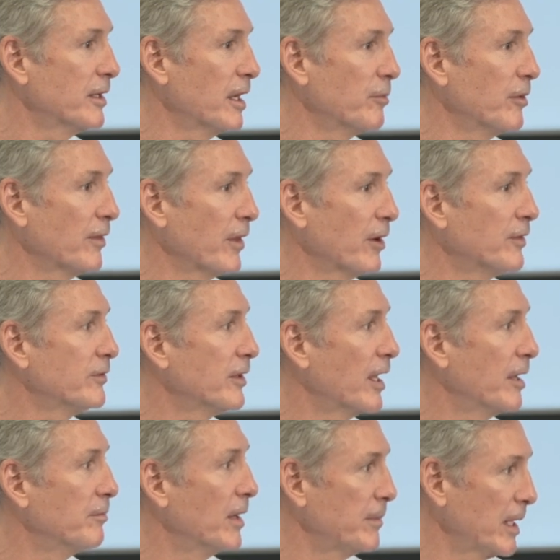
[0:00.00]
number that are
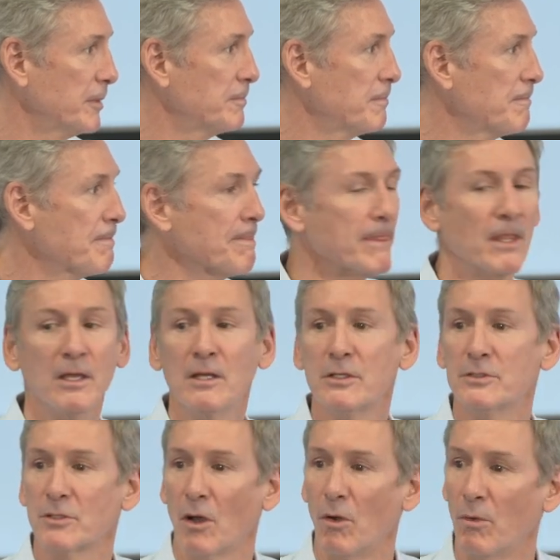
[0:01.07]
today, maybe.
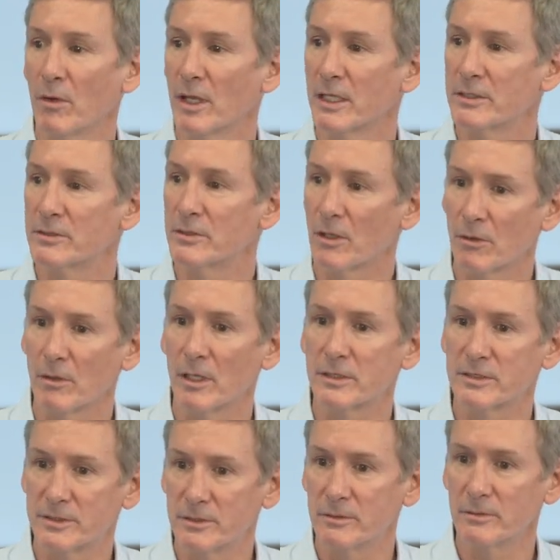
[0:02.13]
So it's, there,
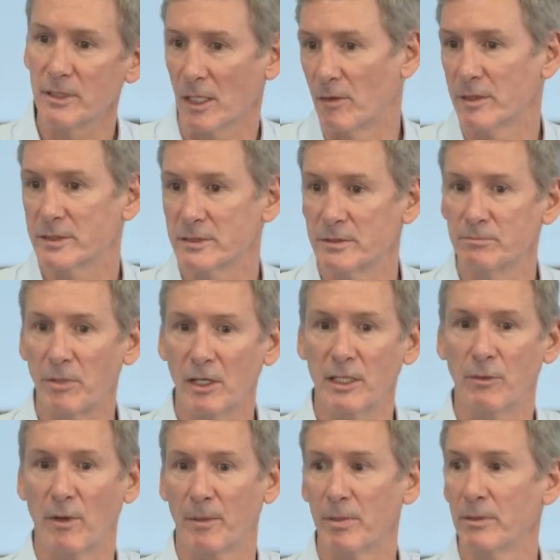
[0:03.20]
it's, you know, it's
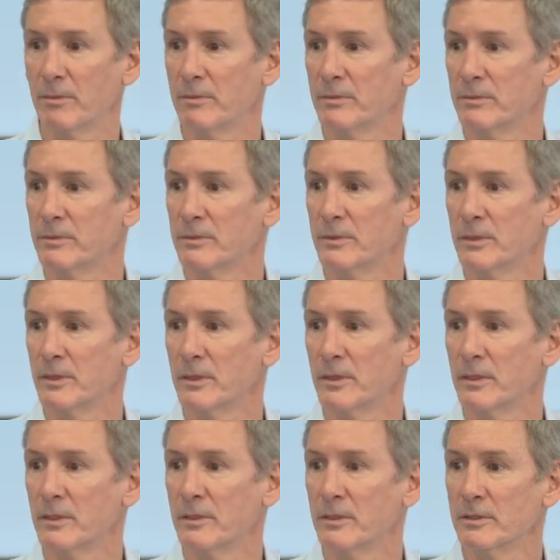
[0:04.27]
buggy whip.
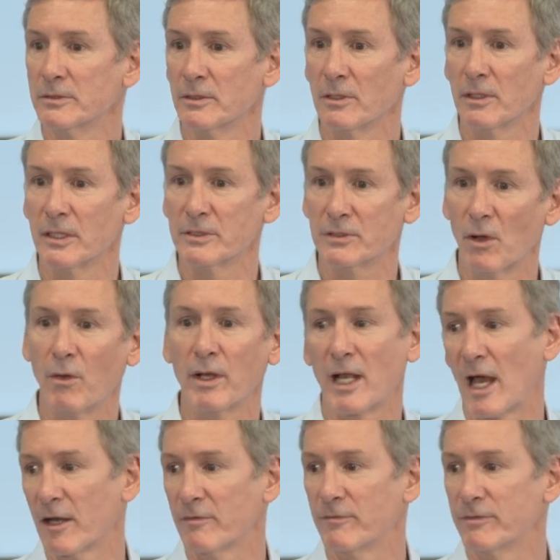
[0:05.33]
So it's going
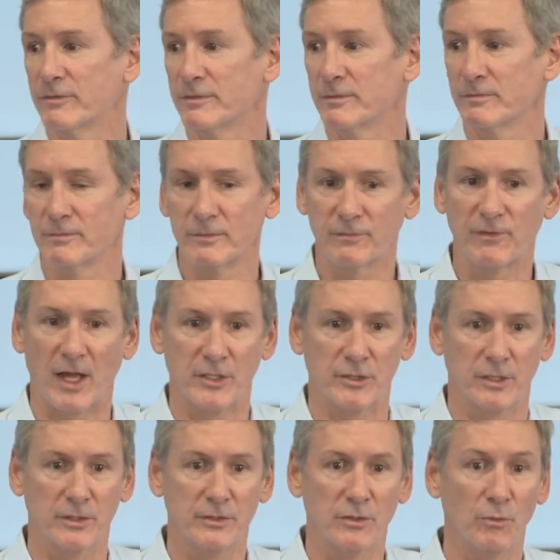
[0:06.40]
out of
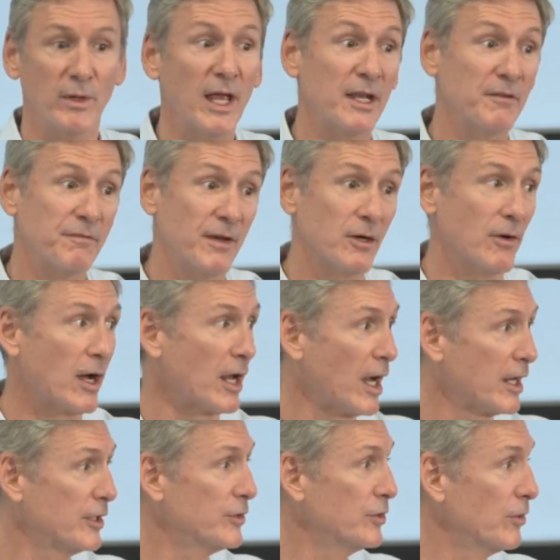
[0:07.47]
fashion. So we had to figure out
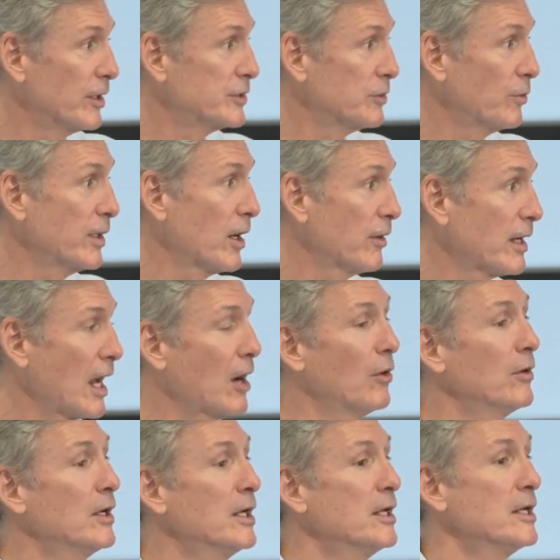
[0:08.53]
how to do it. So we are
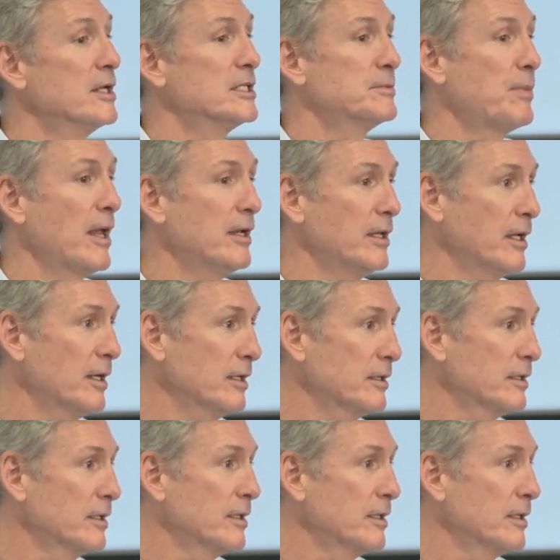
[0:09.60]
now spending